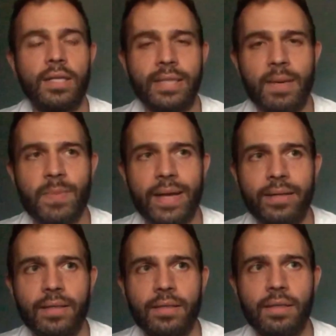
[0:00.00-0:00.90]
and get
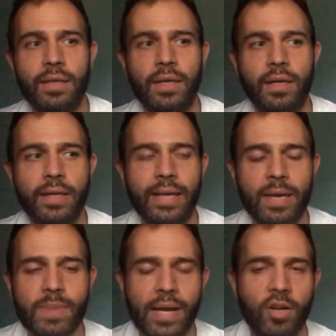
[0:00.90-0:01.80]
better, and I can
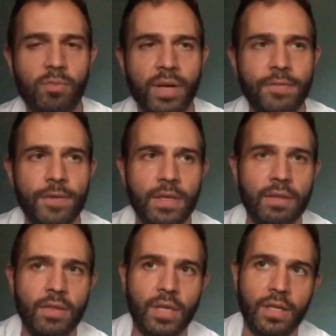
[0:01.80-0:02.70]
get back on my feet,
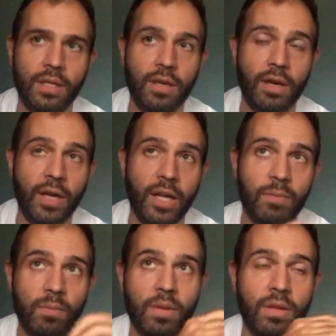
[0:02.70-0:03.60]
then I
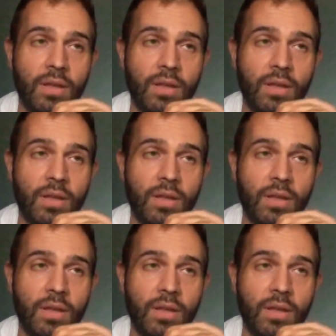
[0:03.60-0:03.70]
am